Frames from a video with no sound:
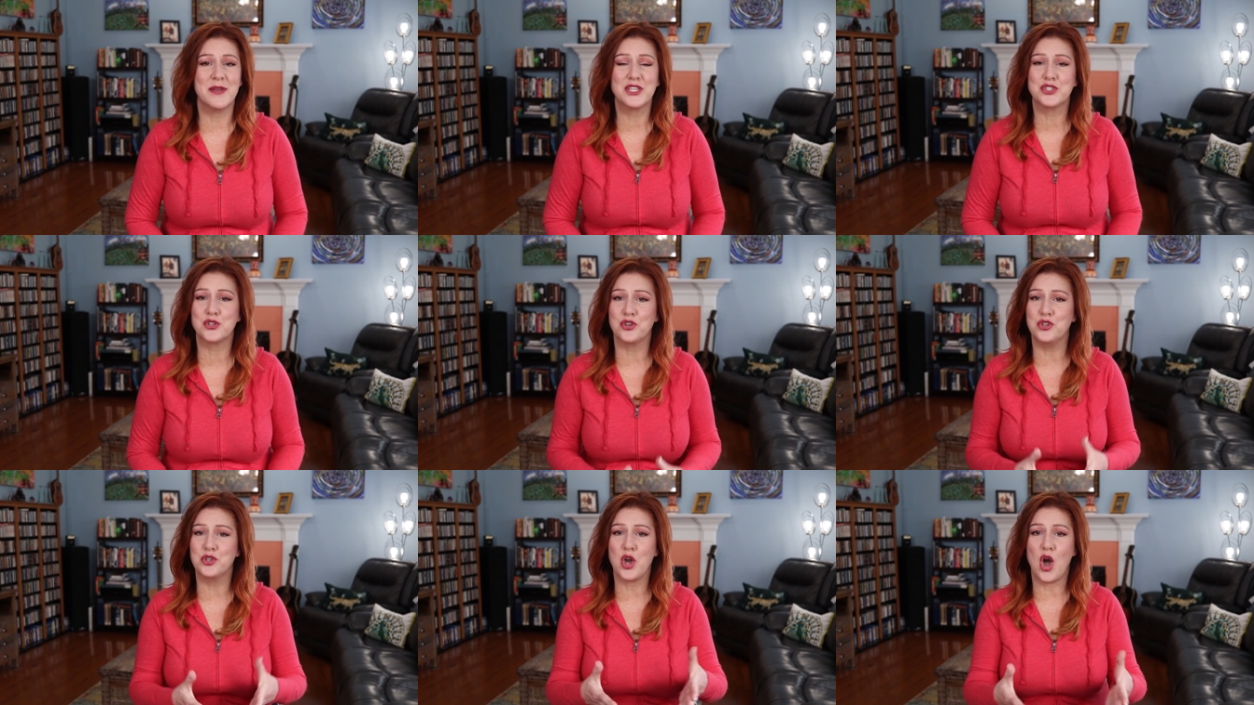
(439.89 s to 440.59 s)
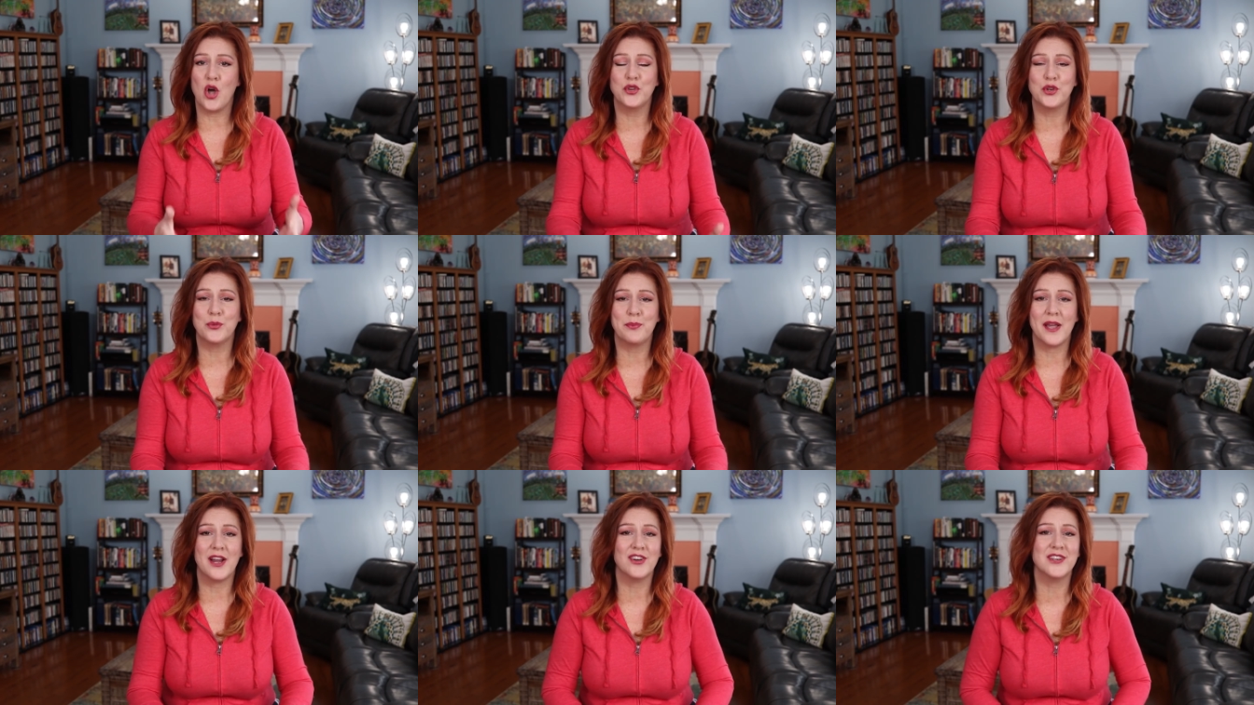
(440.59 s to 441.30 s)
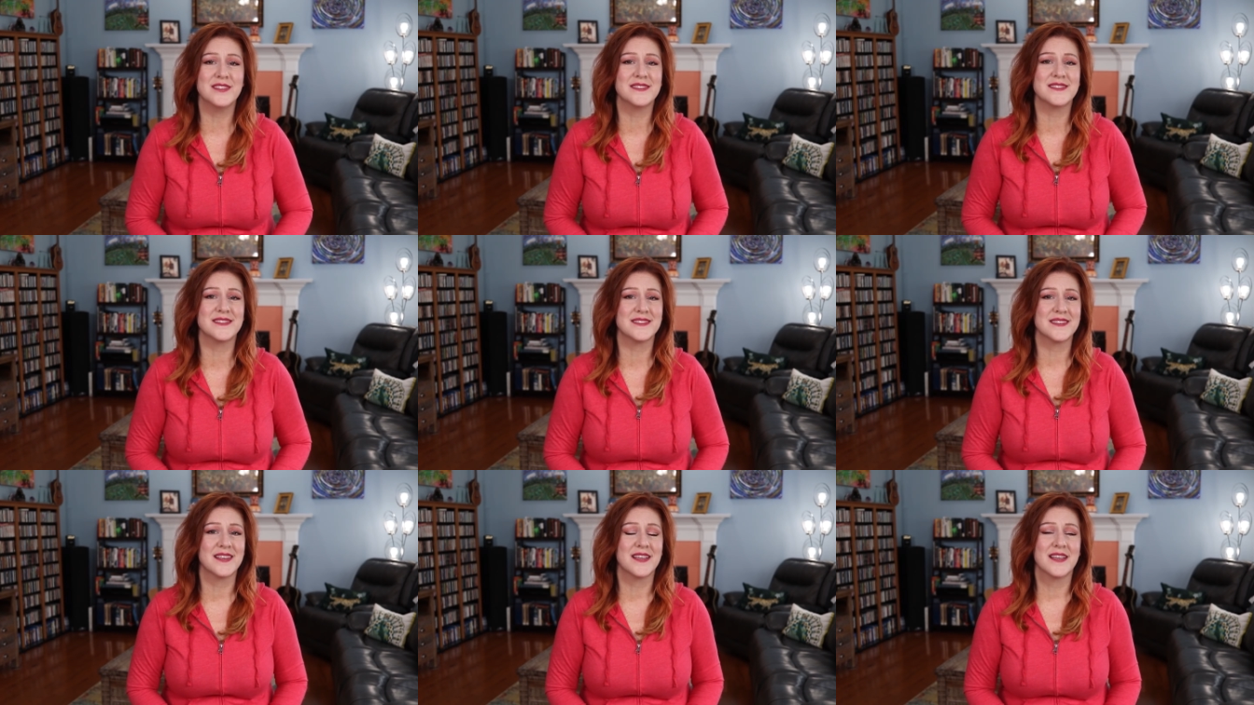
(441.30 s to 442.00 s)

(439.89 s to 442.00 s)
Make sure you call your parents.